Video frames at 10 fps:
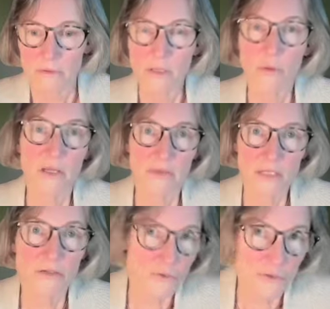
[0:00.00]
Now, by
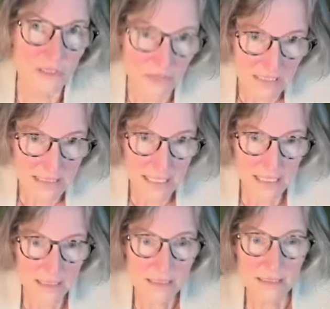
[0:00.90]
then, usually they
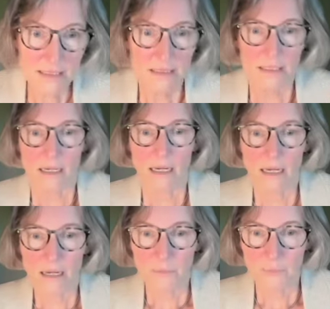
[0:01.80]
say it.
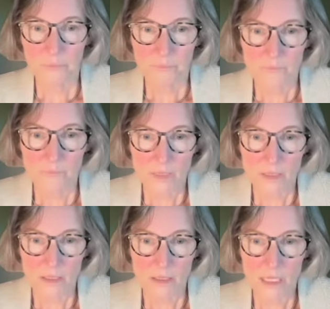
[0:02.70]
And
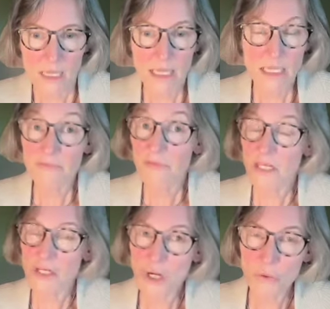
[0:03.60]
And if
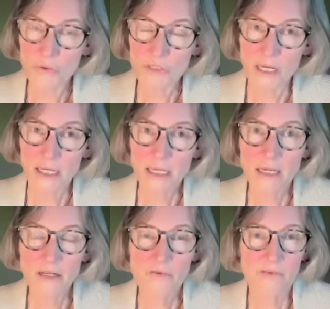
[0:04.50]
they don't, I
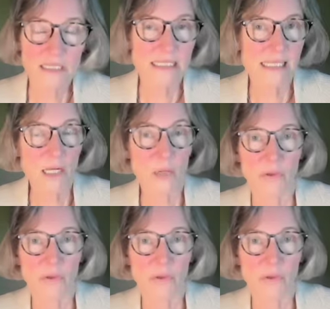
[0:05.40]
kind of get silly